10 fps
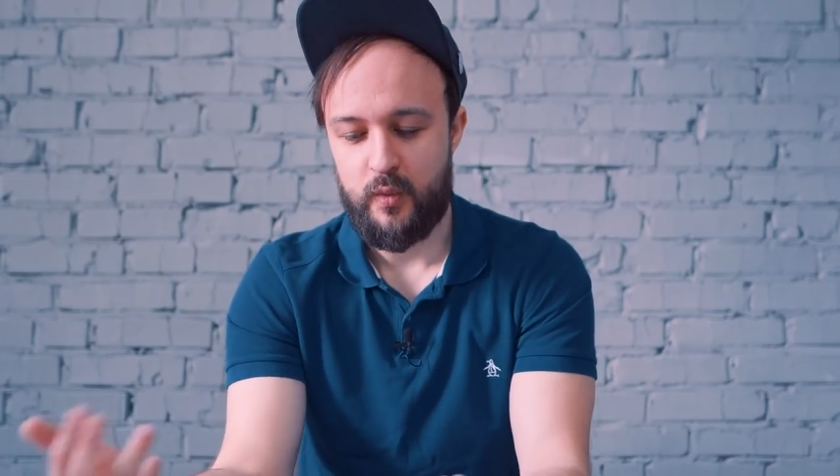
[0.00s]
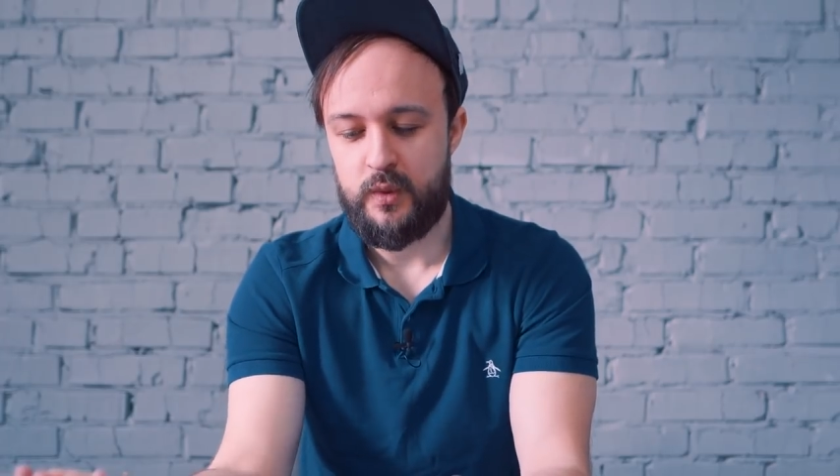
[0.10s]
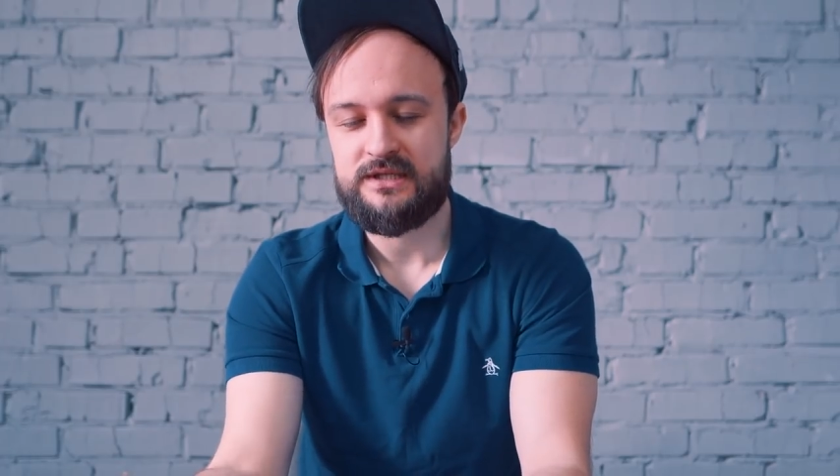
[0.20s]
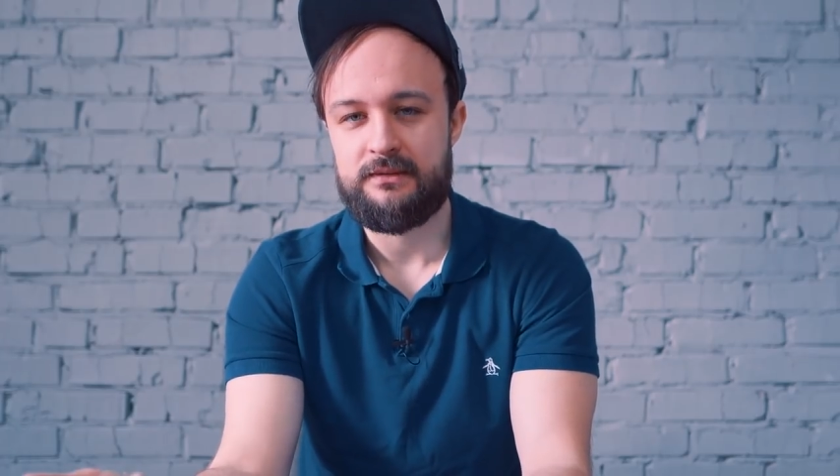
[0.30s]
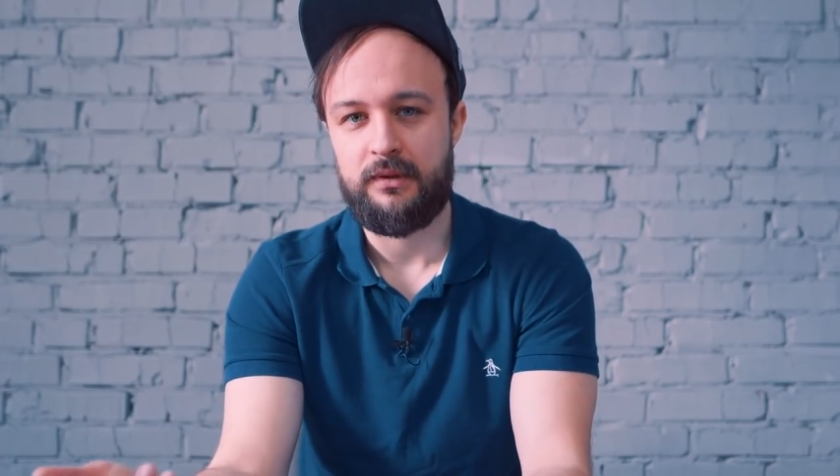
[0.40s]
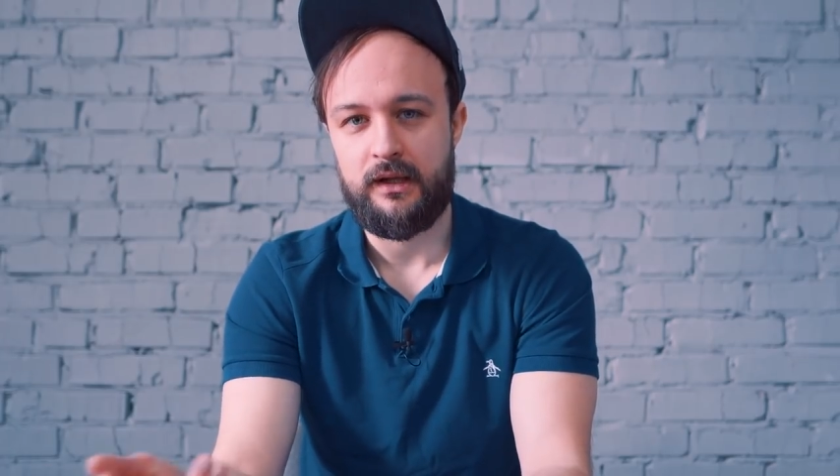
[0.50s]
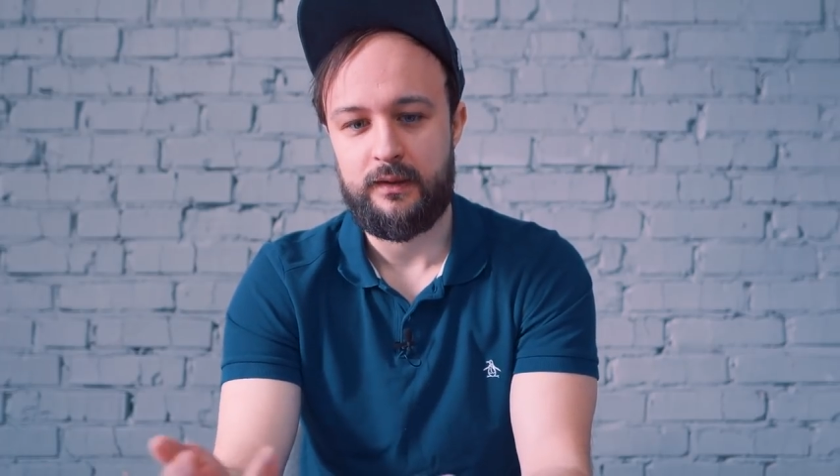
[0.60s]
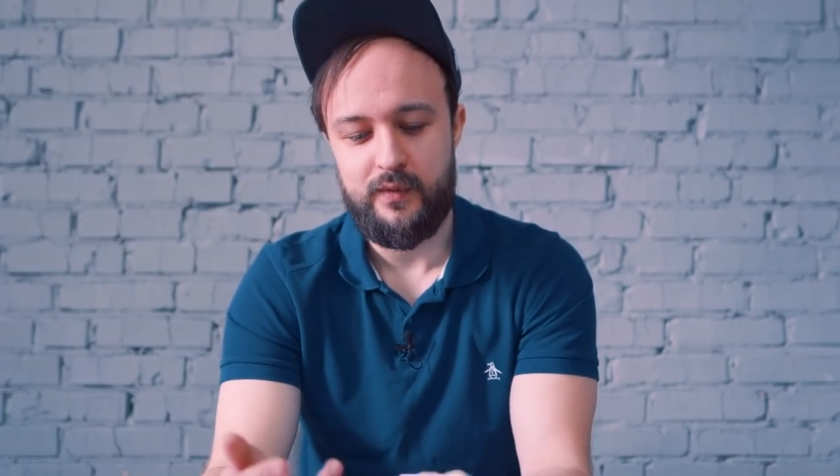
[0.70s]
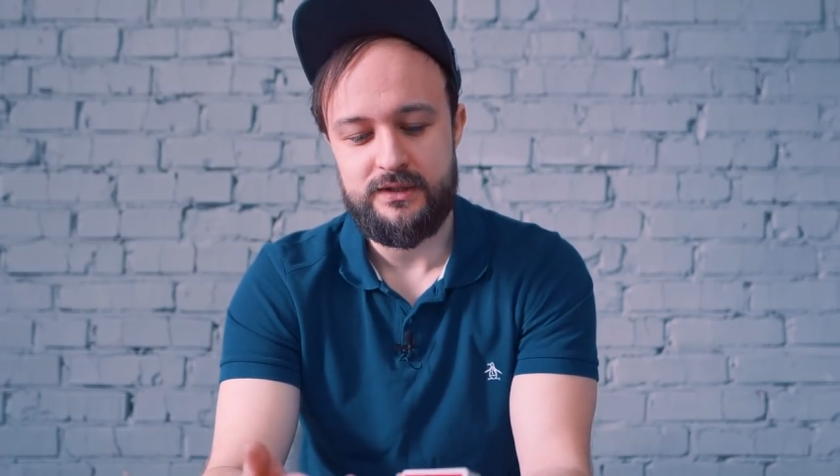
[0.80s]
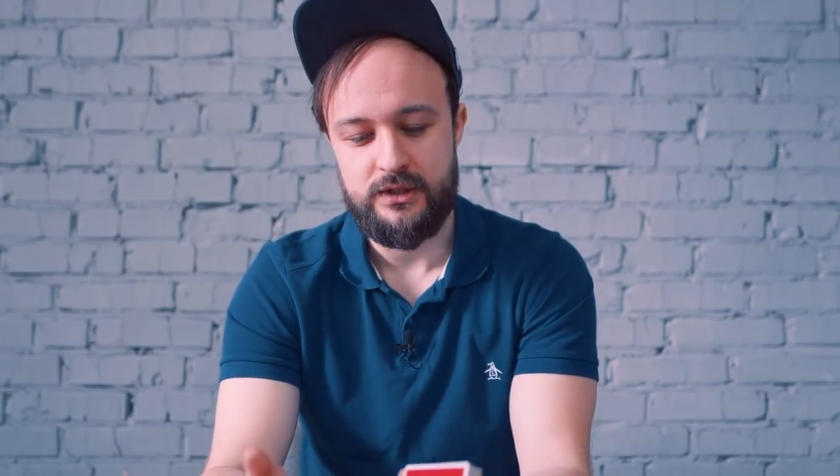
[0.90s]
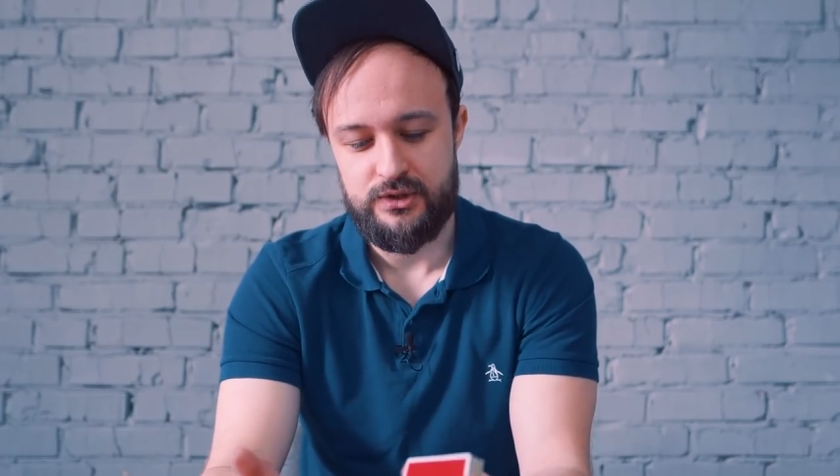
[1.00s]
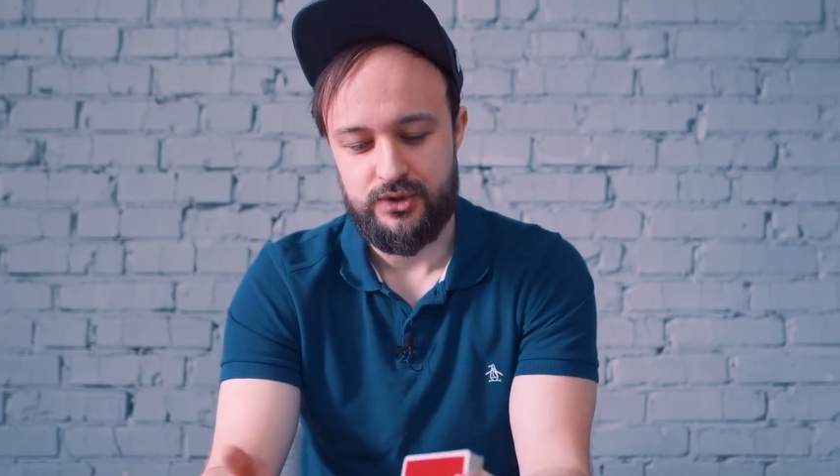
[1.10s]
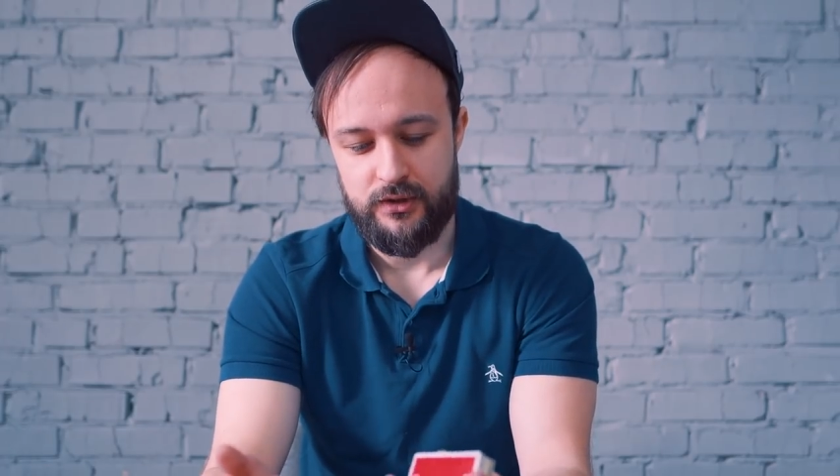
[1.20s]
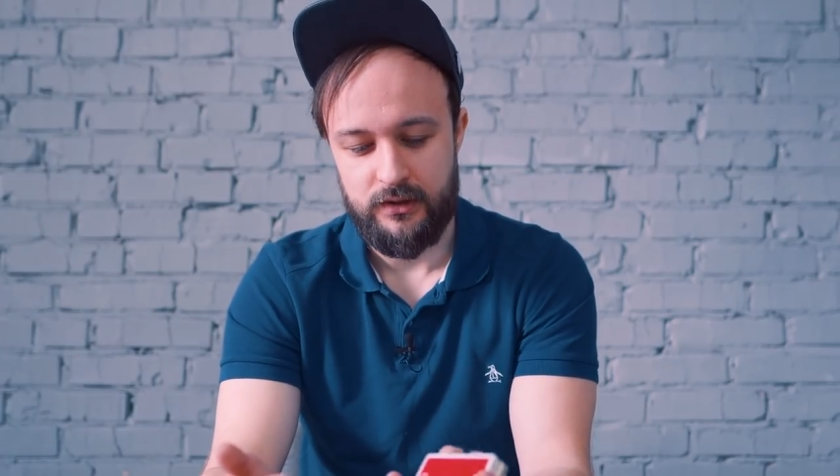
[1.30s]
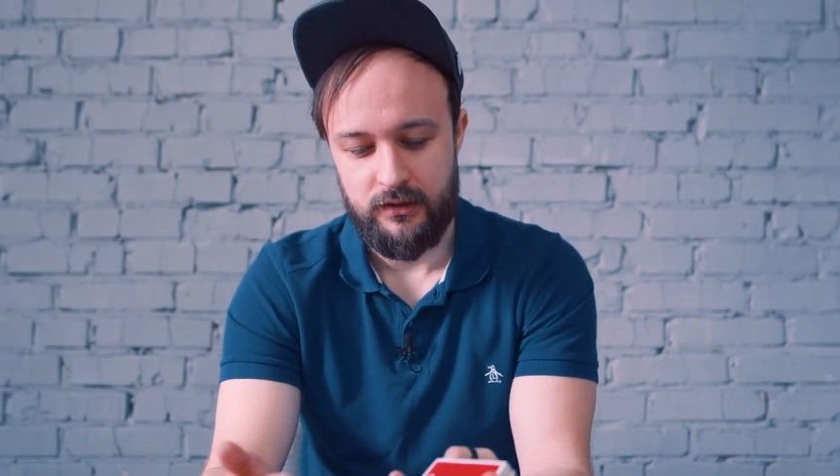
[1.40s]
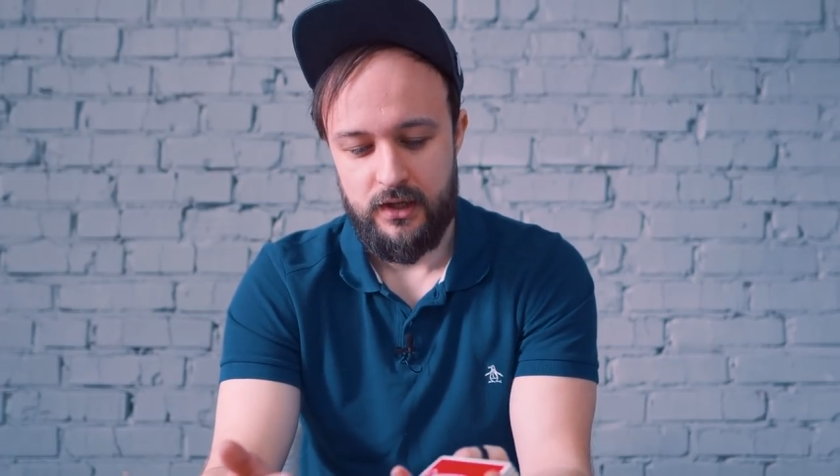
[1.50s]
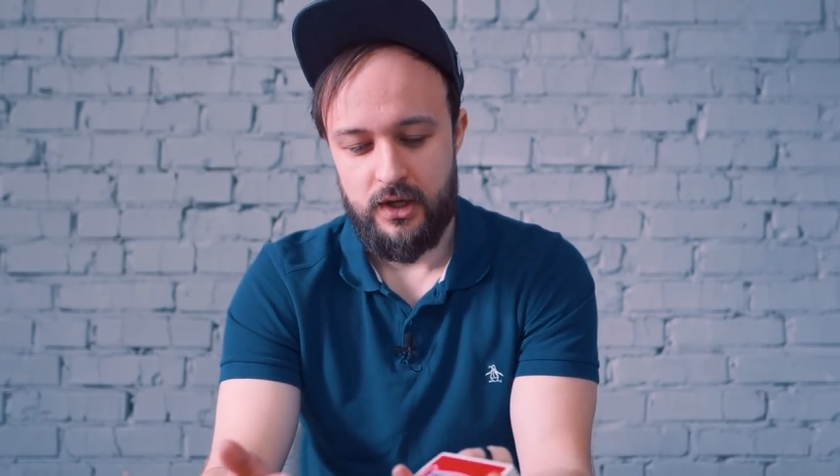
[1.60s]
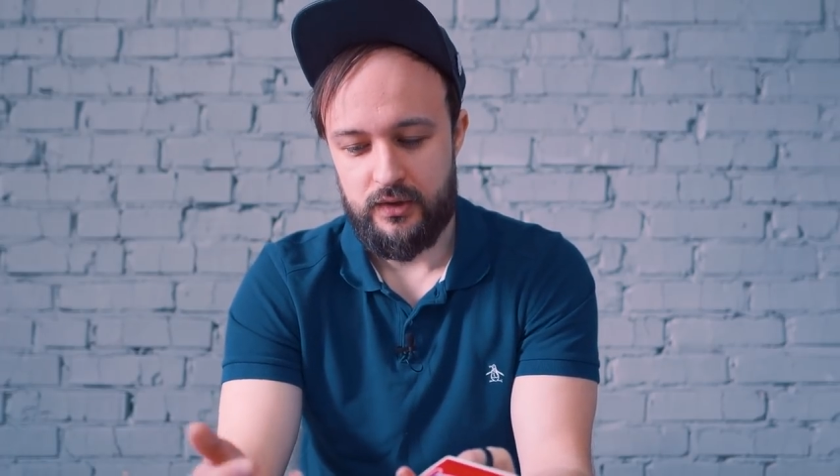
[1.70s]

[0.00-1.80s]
visible in video tutorial,